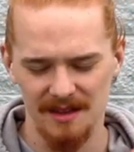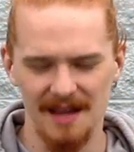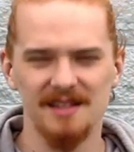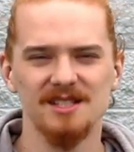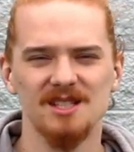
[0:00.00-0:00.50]

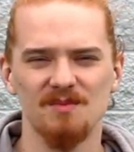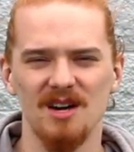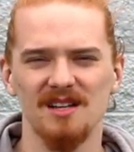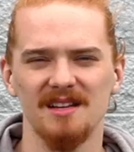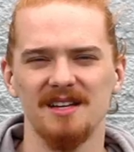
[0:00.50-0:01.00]
Now this is the
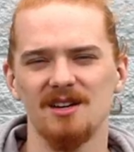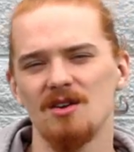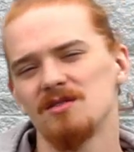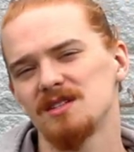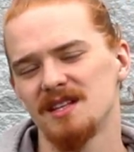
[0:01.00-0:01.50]
brake light that
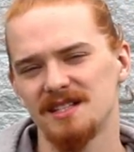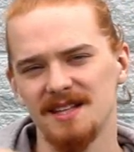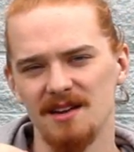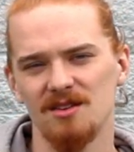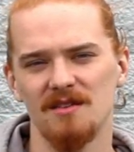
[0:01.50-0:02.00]
goes in the
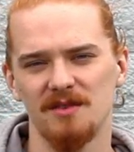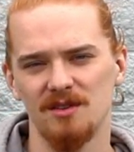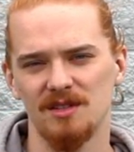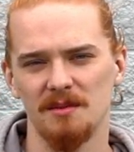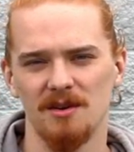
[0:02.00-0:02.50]
center of
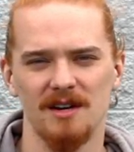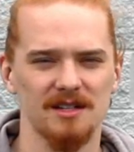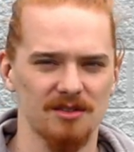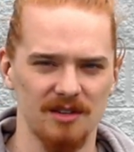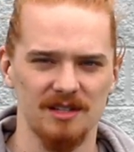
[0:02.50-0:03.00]
your
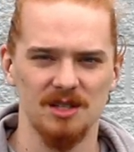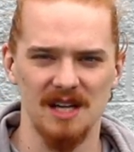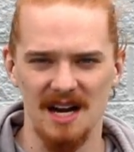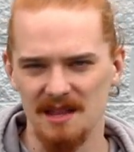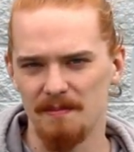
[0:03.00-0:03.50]
WRX or your
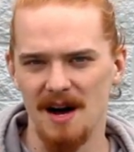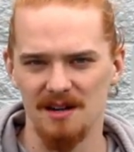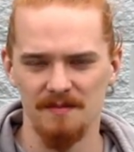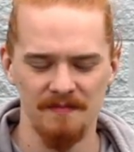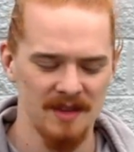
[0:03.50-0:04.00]
STI in the
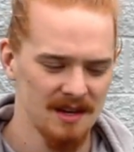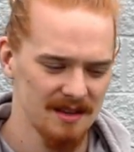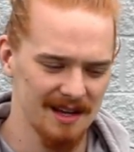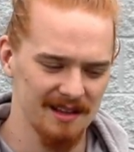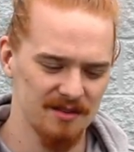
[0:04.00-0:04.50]
bottom
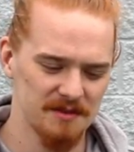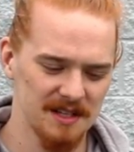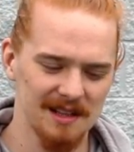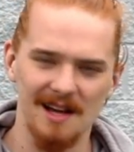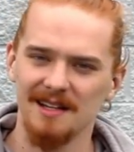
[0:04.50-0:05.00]
that you've
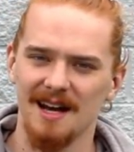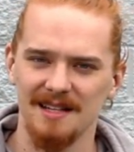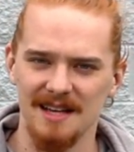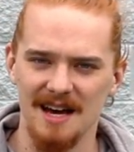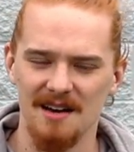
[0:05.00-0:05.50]
seen a lot of
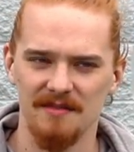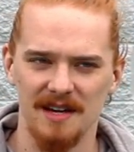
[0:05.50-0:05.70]
guys have,